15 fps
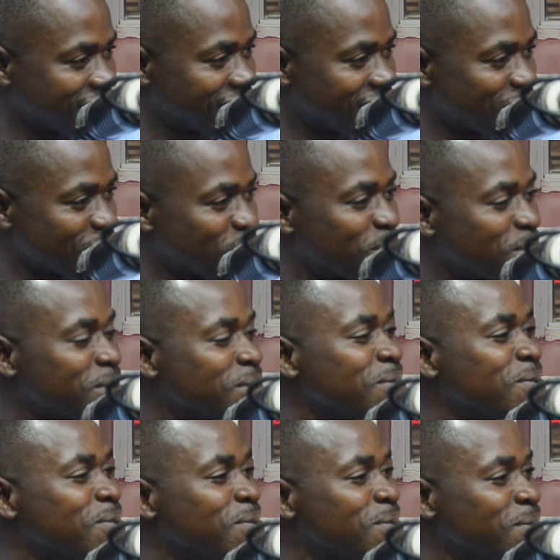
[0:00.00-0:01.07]
So what you
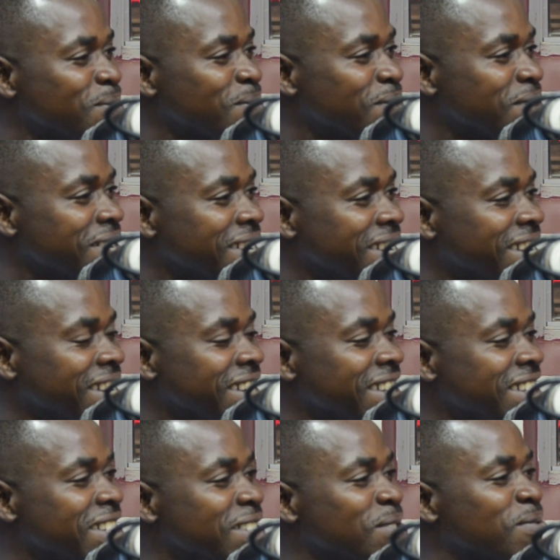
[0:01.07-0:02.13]
do is